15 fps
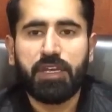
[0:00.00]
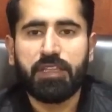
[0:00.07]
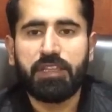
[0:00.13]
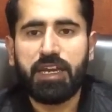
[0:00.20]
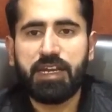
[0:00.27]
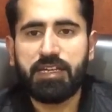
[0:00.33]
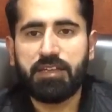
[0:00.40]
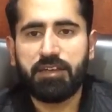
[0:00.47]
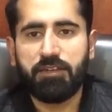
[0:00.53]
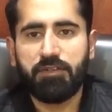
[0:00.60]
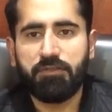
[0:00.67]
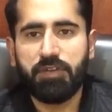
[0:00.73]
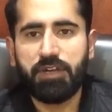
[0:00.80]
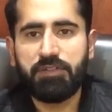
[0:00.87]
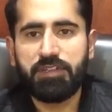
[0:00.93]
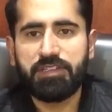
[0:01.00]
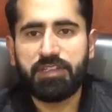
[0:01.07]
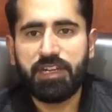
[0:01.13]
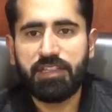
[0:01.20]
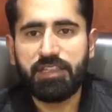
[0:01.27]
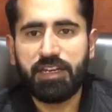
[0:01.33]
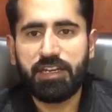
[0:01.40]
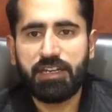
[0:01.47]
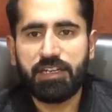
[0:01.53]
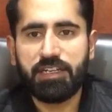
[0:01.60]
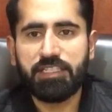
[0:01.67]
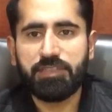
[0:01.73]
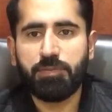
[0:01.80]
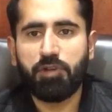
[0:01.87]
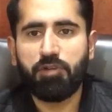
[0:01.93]
that when we said that it
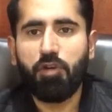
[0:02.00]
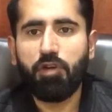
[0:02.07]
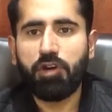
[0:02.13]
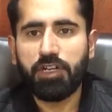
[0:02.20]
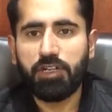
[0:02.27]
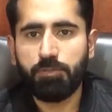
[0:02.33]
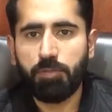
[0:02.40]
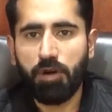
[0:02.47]
is prerogative